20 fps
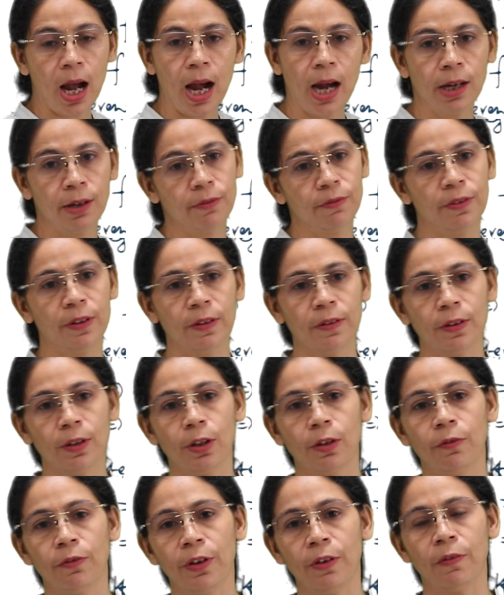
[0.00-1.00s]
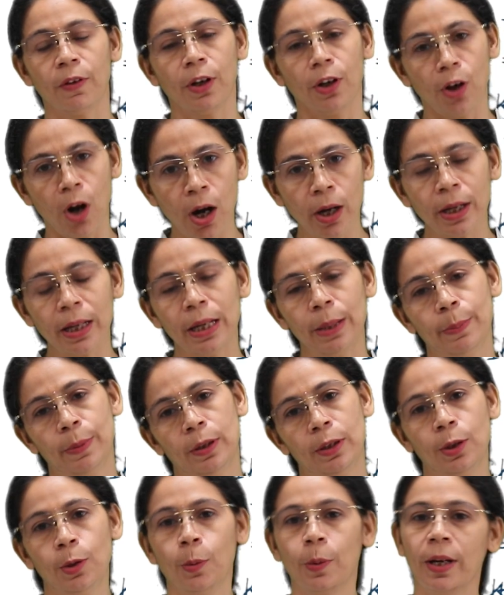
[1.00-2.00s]
and we were not
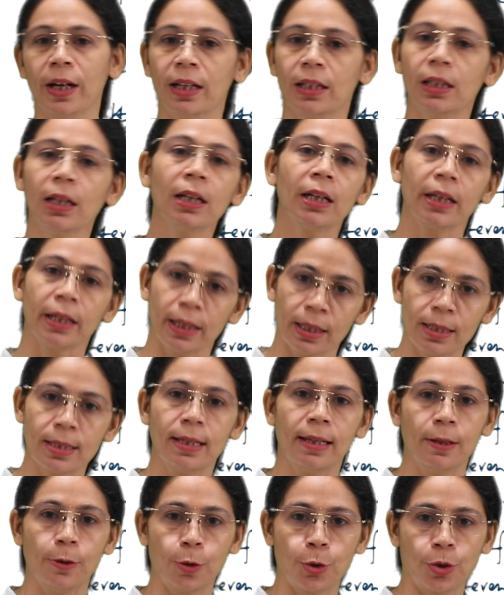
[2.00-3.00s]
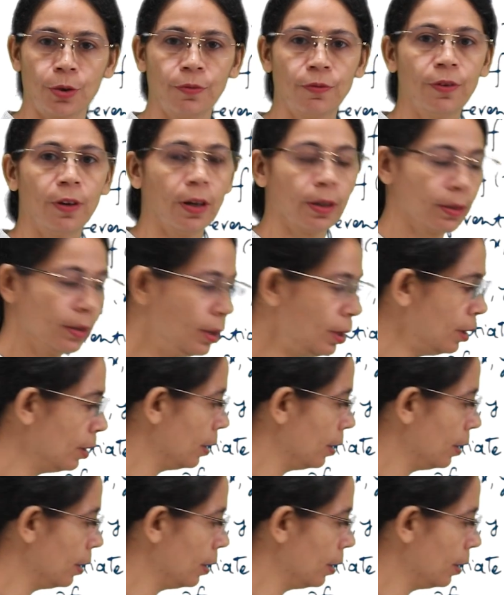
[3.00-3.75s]
able to get the correct solution for the